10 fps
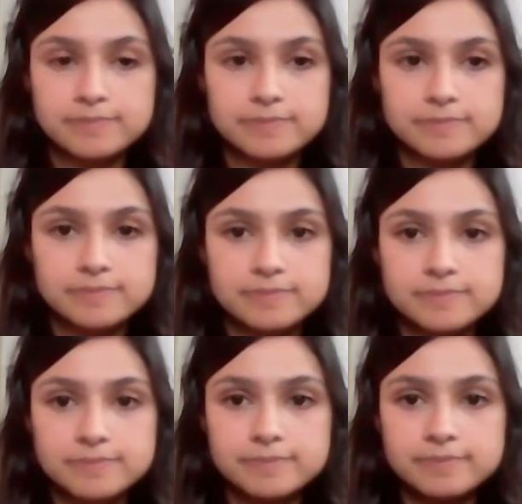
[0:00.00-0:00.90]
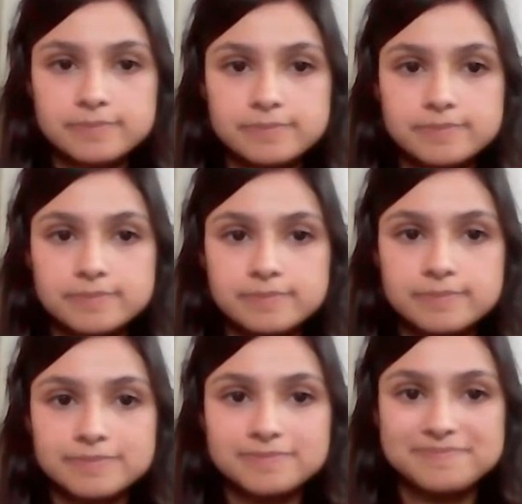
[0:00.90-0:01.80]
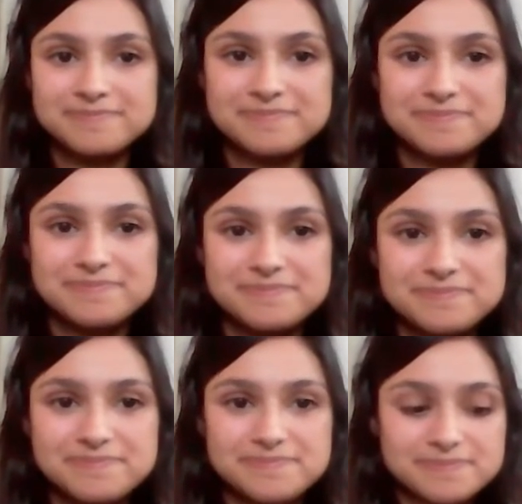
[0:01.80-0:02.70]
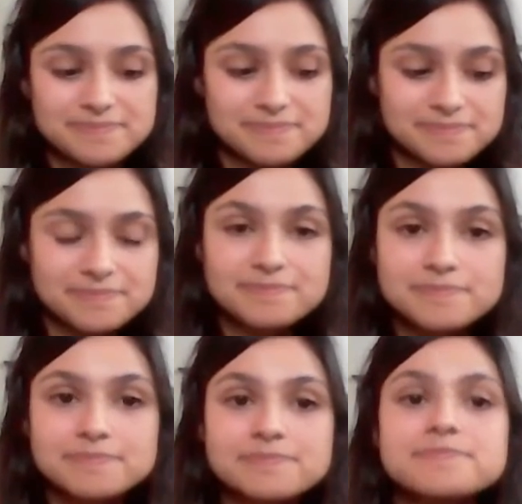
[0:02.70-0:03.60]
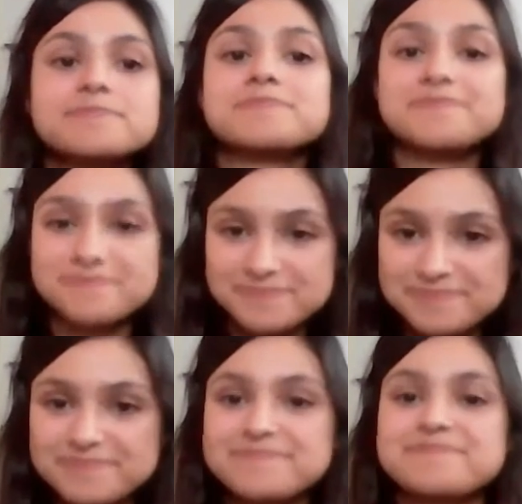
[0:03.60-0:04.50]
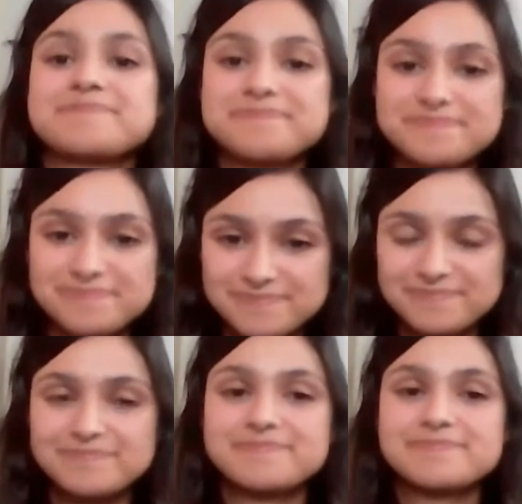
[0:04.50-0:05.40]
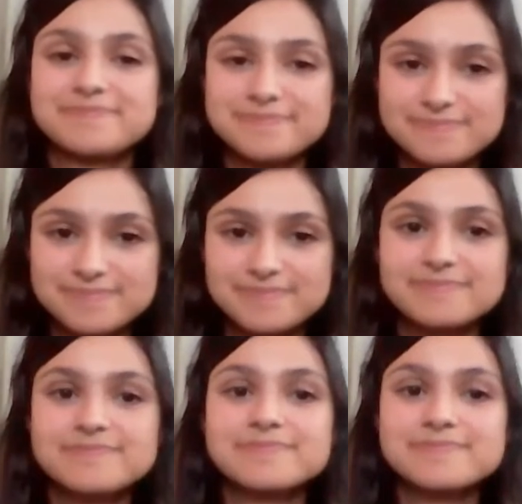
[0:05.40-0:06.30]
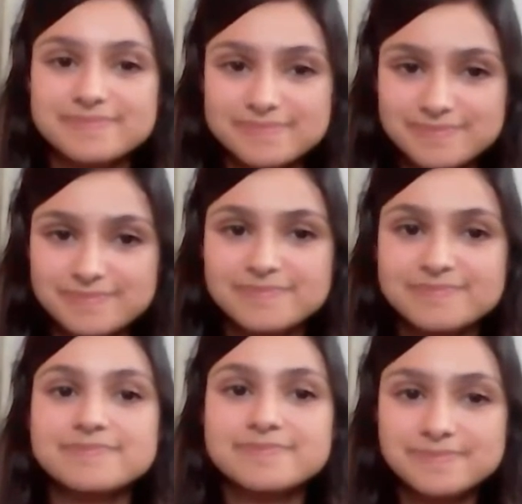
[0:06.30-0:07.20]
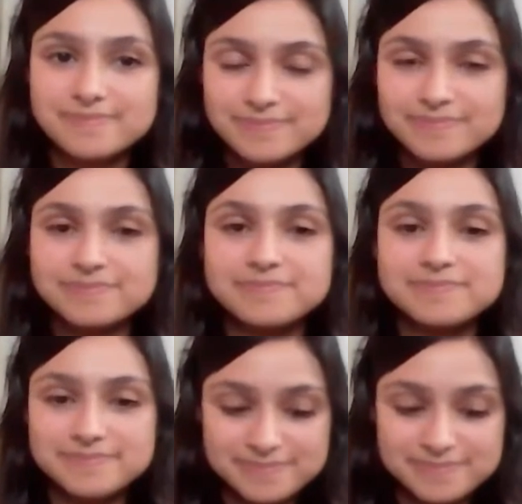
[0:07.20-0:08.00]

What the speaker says: [no speech]